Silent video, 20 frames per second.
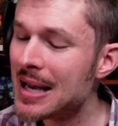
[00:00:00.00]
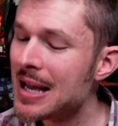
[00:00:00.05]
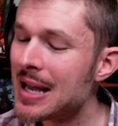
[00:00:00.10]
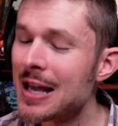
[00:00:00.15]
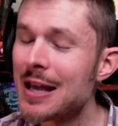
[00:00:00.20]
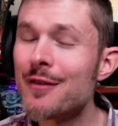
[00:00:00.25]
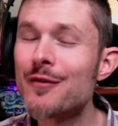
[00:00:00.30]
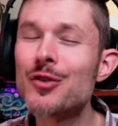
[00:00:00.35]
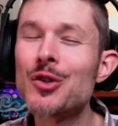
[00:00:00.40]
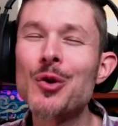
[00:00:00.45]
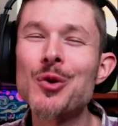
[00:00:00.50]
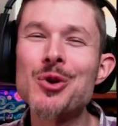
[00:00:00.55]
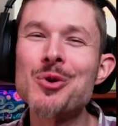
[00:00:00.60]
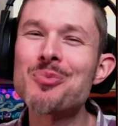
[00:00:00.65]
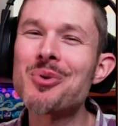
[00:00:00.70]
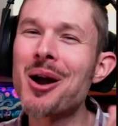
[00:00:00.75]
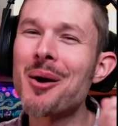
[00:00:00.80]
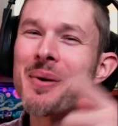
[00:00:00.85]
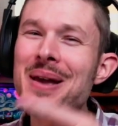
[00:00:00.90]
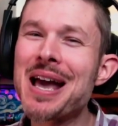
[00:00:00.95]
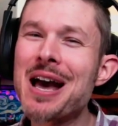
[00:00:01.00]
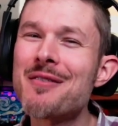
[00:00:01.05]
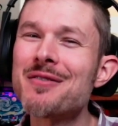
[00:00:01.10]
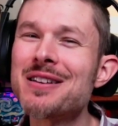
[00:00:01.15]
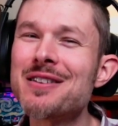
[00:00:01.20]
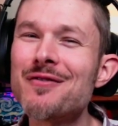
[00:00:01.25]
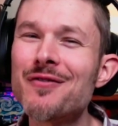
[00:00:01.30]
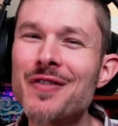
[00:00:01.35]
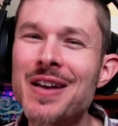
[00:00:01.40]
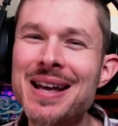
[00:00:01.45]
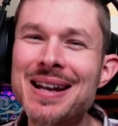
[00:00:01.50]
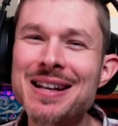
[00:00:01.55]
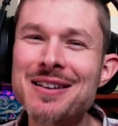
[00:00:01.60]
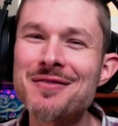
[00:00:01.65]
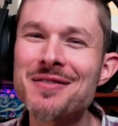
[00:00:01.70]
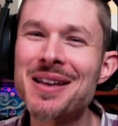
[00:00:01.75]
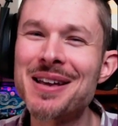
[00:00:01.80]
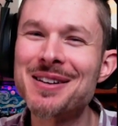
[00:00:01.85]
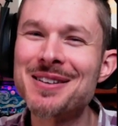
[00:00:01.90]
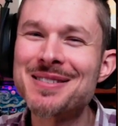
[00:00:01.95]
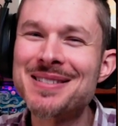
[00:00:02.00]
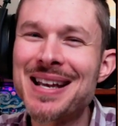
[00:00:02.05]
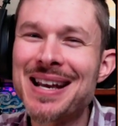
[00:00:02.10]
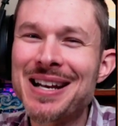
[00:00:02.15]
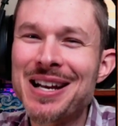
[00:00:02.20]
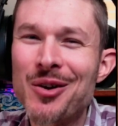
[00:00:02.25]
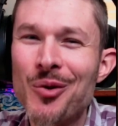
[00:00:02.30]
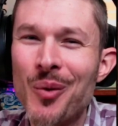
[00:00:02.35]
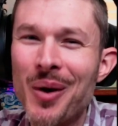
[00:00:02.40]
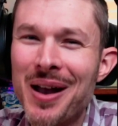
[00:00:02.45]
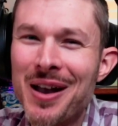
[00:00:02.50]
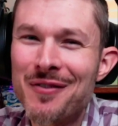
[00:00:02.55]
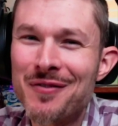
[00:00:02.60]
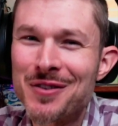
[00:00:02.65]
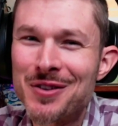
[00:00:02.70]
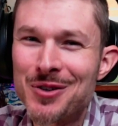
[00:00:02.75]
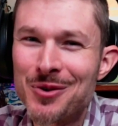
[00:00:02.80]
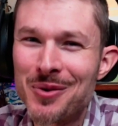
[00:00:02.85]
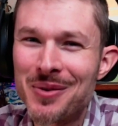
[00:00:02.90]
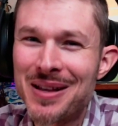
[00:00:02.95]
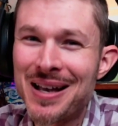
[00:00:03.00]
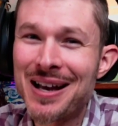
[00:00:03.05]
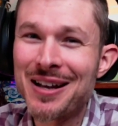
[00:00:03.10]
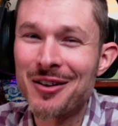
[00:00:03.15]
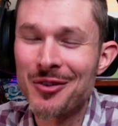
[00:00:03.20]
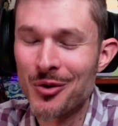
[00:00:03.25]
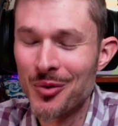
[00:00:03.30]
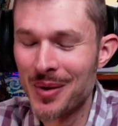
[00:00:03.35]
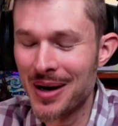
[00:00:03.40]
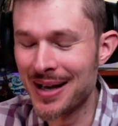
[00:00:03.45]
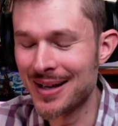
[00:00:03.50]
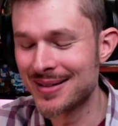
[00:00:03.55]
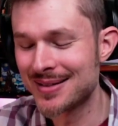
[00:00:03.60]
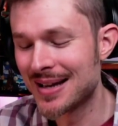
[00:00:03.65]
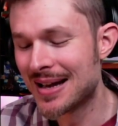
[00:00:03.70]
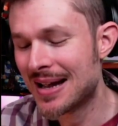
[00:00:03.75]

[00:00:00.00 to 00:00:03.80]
even though you probably have an inventive, entertaining way for doing that otherwise.